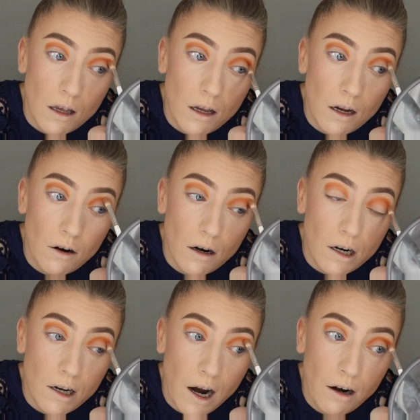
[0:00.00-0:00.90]
in her
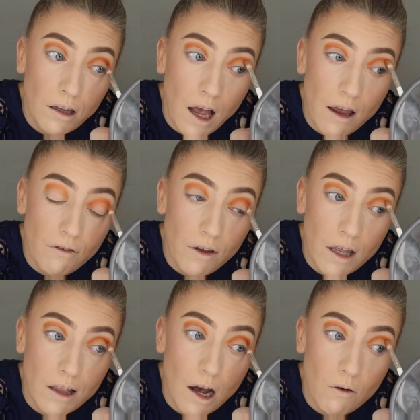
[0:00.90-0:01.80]
entire life,
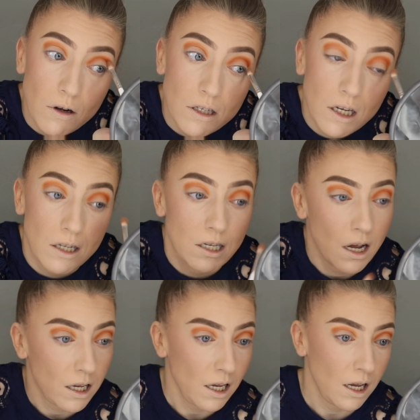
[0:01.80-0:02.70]
and that was
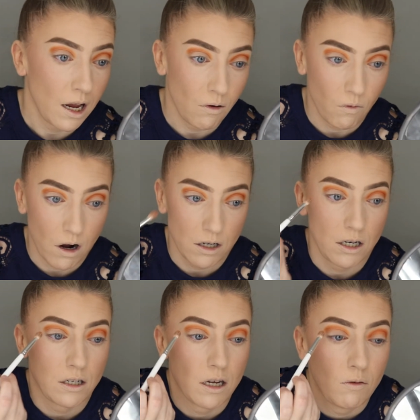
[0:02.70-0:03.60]
Kentucky and
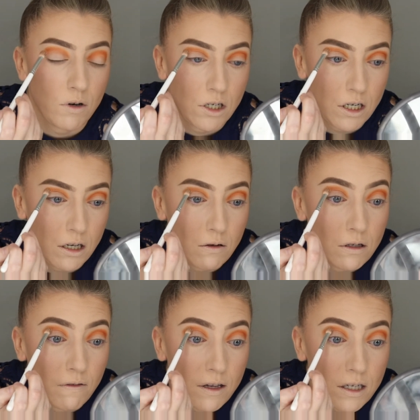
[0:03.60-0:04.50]
Washington when she
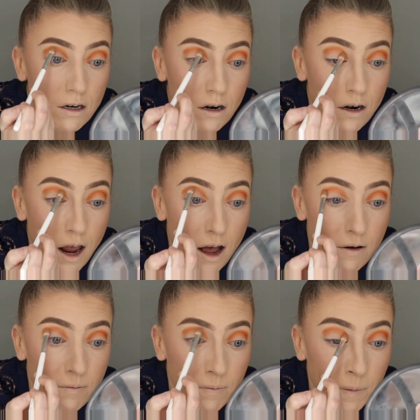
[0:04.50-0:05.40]
used to visit her
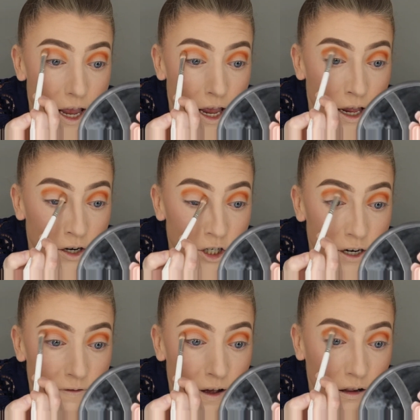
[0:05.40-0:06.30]
dad. And
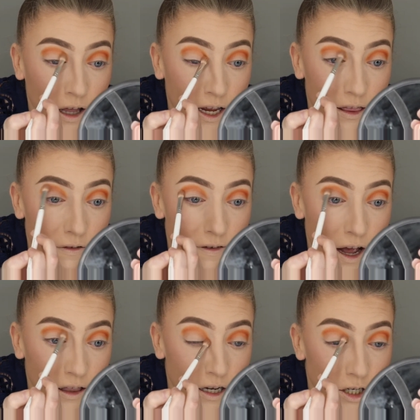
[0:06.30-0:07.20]
she felt like the
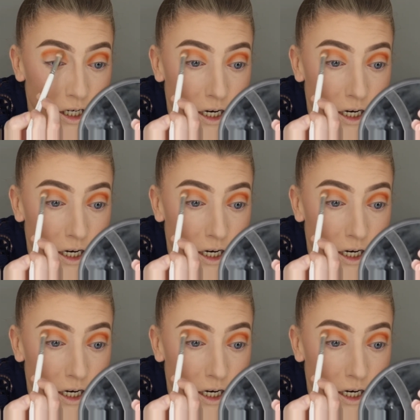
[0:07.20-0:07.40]
fact that she